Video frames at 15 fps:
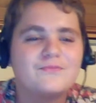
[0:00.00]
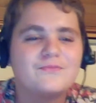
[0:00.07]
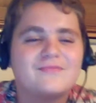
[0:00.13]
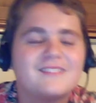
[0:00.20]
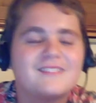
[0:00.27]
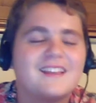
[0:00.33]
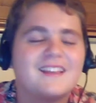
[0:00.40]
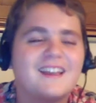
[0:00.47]

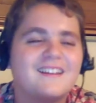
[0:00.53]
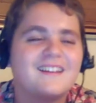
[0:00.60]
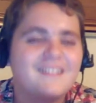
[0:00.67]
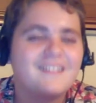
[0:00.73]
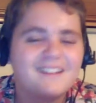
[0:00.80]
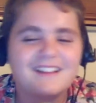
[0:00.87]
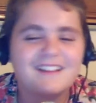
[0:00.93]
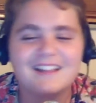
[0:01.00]

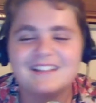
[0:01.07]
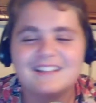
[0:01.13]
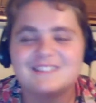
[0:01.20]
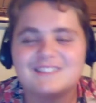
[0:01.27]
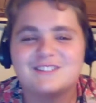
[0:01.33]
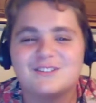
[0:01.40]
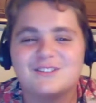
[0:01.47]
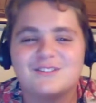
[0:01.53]
that
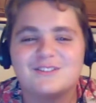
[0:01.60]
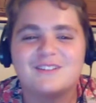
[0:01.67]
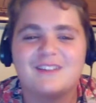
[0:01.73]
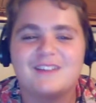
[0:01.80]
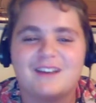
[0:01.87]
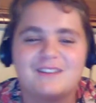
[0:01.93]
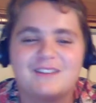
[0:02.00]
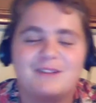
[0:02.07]
is totally
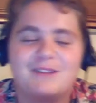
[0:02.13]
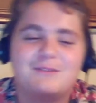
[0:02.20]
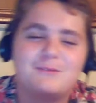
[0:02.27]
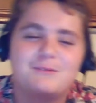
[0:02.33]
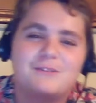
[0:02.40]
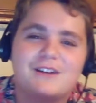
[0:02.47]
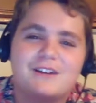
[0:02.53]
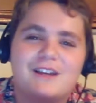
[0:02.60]
how that would
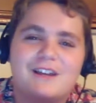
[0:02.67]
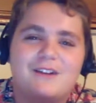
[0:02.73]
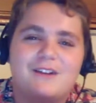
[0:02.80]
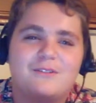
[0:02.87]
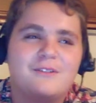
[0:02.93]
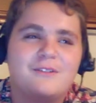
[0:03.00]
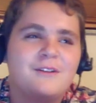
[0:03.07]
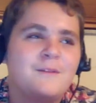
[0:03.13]
work
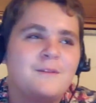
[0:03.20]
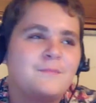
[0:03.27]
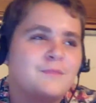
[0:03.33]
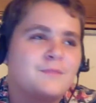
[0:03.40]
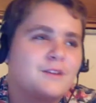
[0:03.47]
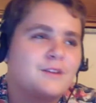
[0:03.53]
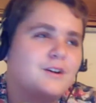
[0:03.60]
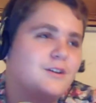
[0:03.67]
out.
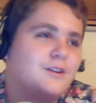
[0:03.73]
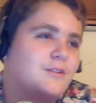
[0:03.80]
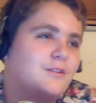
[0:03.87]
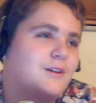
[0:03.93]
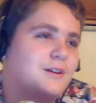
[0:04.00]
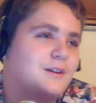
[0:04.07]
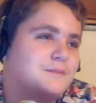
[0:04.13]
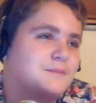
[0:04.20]
Oh,
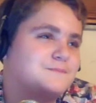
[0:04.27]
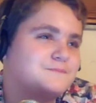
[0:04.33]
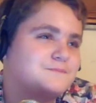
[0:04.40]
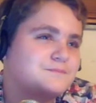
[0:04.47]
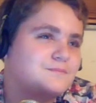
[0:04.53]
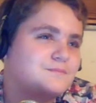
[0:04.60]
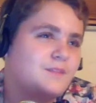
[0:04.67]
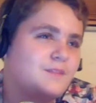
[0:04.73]
um,
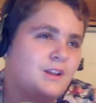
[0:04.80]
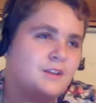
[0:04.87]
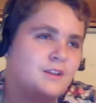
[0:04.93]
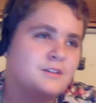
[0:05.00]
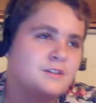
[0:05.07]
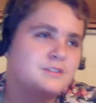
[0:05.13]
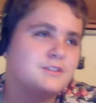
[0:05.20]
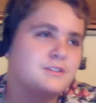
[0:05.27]

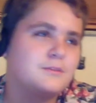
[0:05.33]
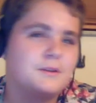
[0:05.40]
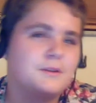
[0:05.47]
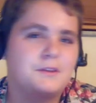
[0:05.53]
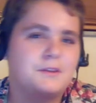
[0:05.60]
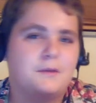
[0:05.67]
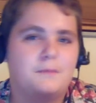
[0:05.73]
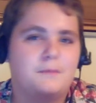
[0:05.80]
also around
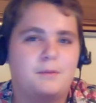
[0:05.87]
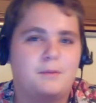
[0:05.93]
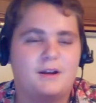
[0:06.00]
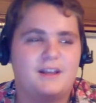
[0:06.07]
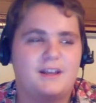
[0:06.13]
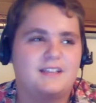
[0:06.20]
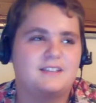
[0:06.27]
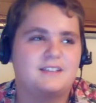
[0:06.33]
the
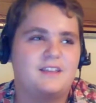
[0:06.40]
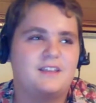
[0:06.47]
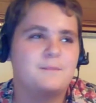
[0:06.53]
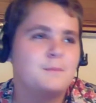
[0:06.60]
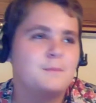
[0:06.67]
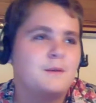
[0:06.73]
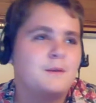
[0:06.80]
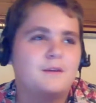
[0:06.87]
podcasting,
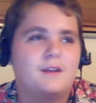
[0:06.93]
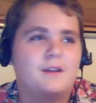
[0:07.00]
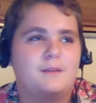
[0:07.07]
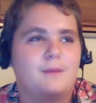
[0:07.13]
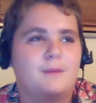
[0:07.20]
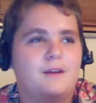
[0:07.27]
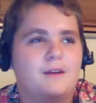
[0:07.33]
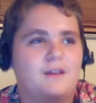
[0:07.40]
in
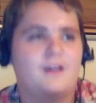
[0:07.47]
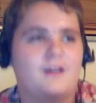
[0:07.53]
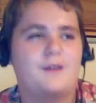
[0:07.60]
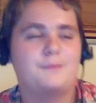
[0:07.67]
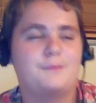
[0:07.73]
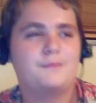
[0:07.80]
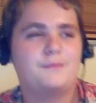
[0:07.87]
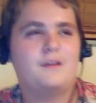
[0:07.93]
my,
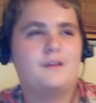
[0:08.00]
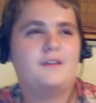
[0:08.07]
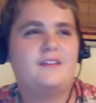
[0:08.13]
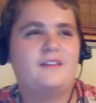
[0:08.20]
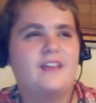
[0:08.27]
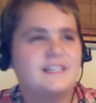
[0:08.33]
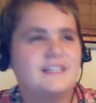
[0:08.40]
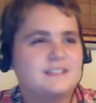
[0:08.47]
I'm
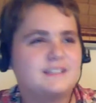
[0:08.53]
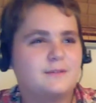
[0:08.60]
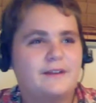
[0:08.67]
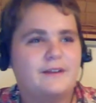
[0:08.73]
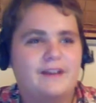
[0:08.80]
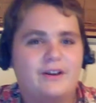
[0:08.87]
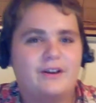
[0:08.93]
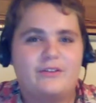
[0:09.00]
guessing right
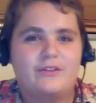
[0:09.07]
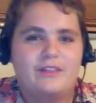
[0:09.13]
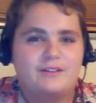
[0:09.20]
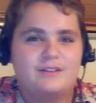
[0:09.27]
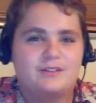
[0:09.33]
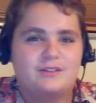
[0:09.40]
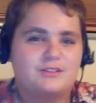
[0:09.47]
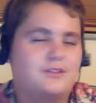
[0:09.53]
now
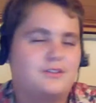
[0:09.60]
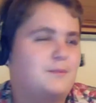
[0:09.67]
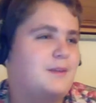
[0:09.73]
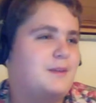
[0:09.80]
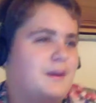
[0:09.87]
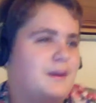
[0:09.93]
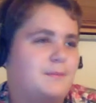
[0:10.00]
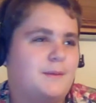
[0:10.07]
that there's going to be a
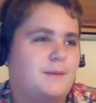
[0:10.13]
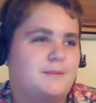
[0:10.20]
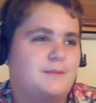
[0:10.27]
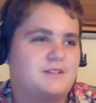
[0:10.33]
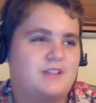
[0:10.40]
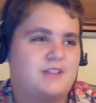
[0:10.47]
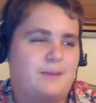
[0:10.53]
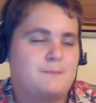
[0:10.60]
couple people
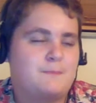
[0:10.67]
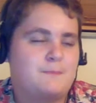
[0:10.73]
which like